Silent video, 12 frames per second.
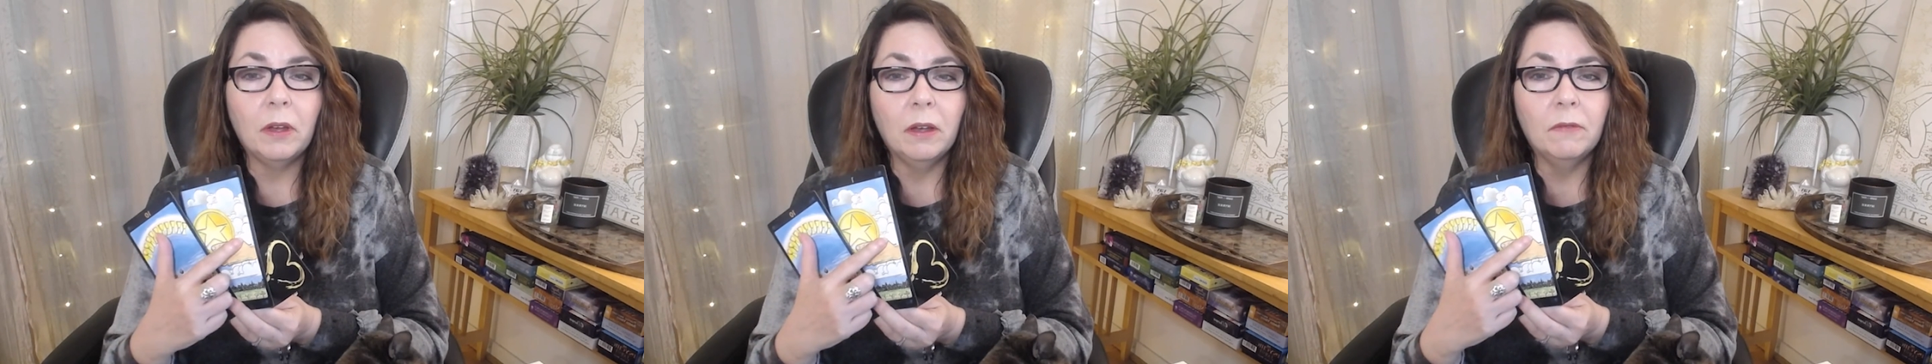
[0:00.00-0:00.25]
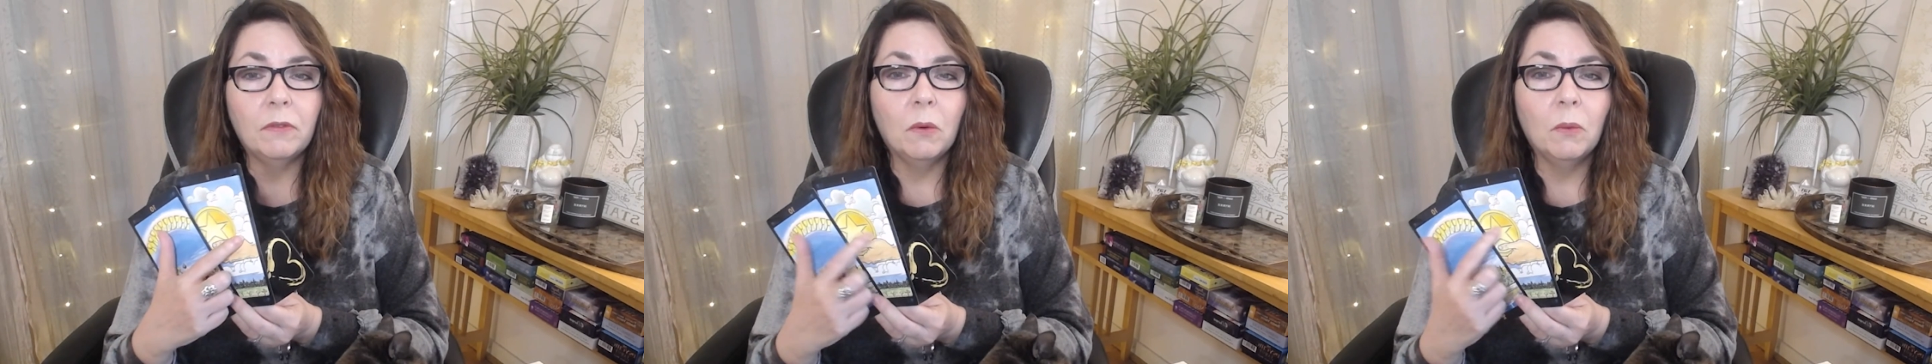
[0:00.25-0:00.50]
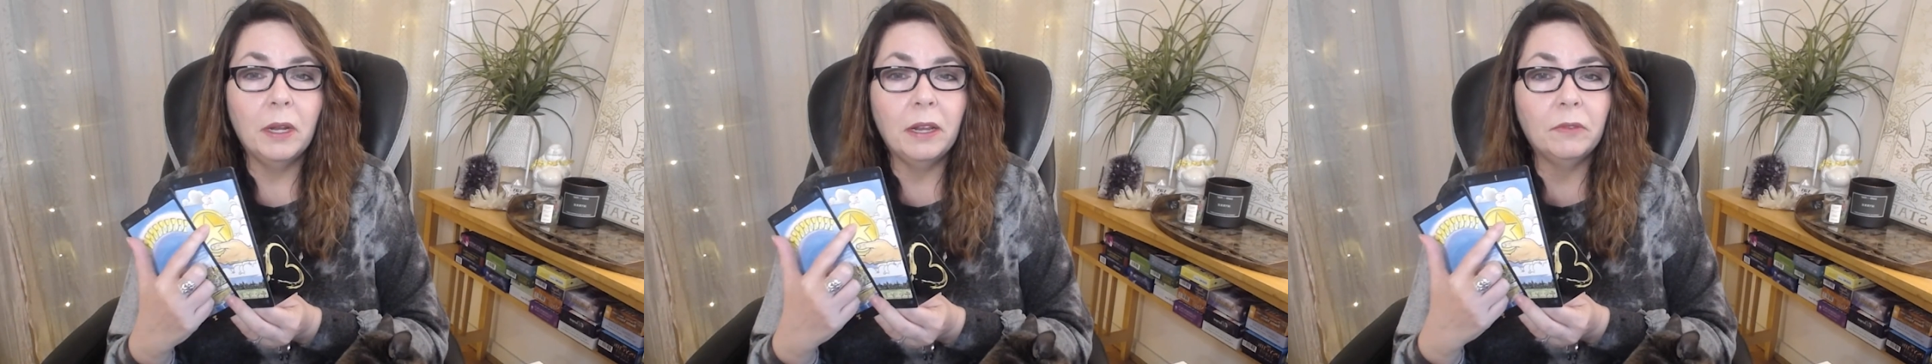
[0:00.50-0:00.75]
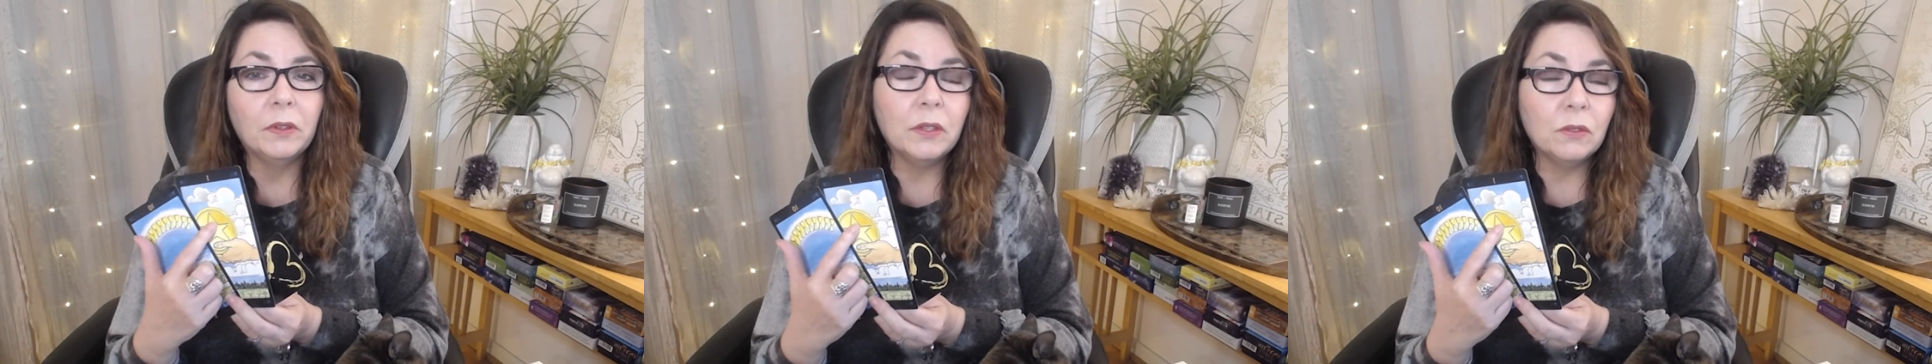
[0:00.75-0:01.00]
of
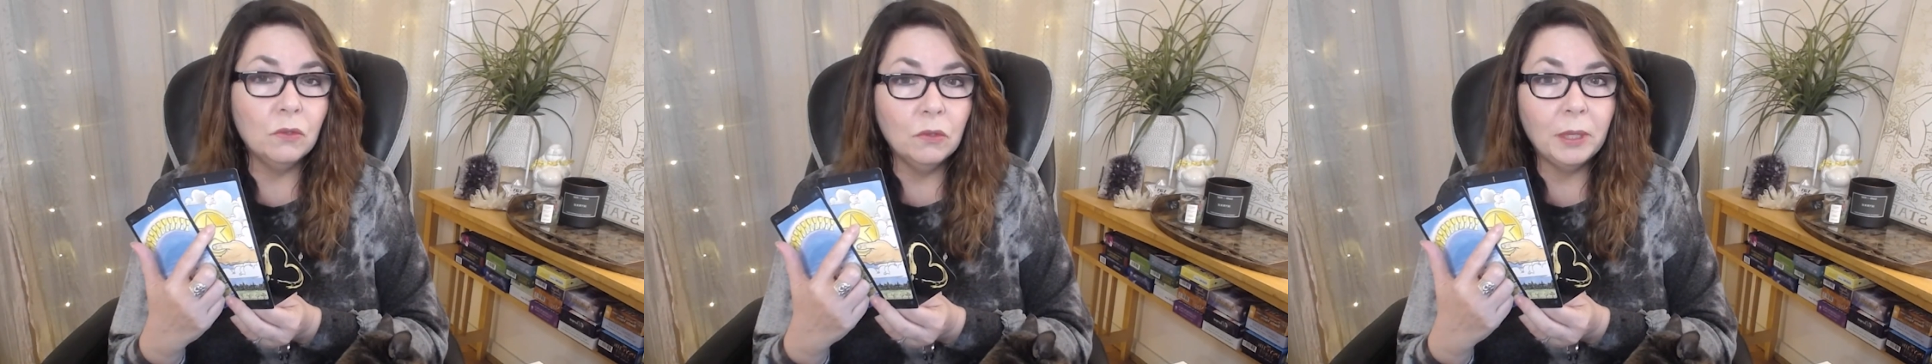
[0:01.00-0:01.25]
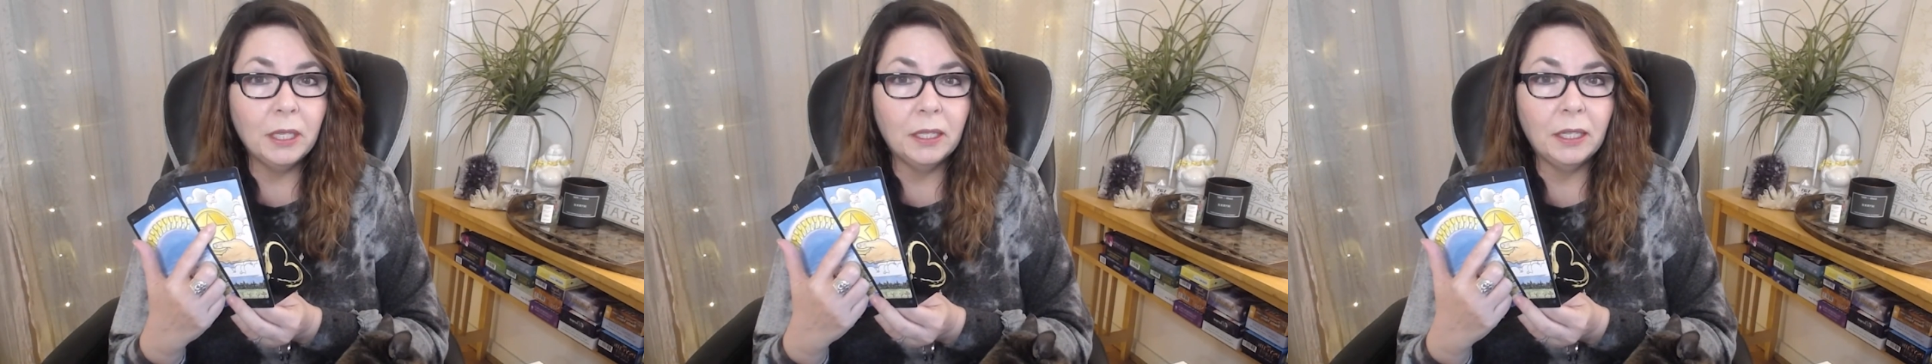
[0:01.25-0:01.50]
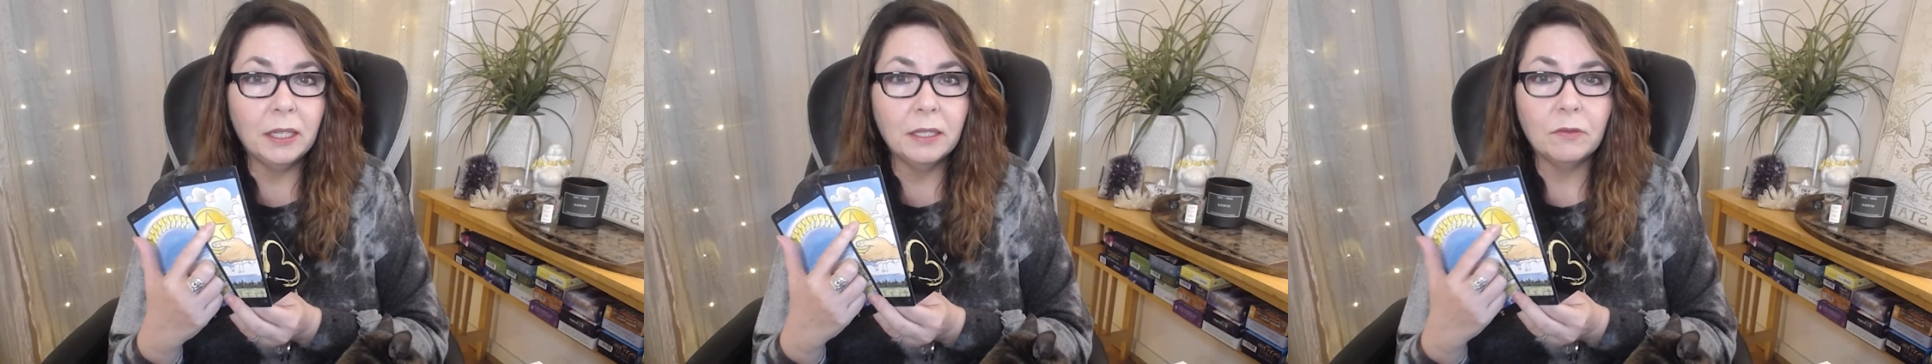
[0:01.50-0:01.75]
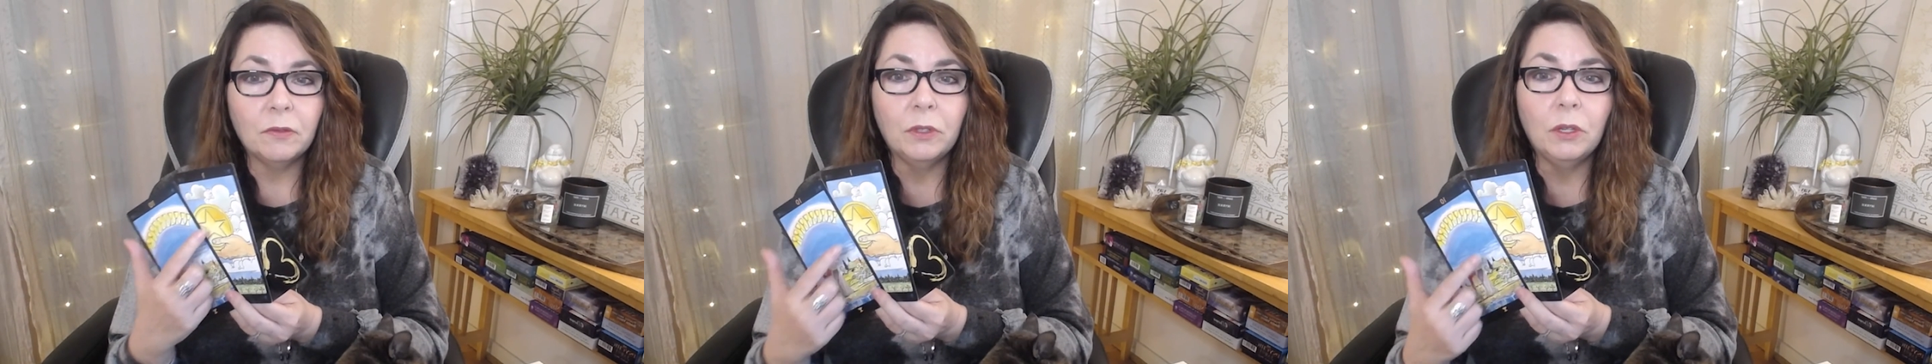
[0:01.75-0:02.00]
whatever this new beginning
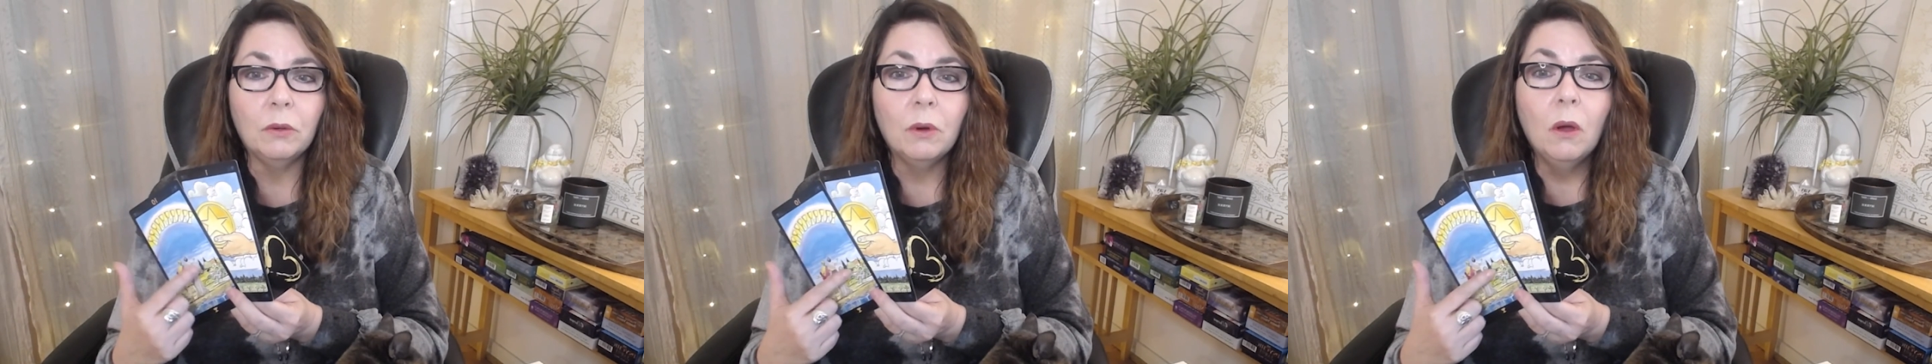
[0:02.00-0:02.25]
is for you.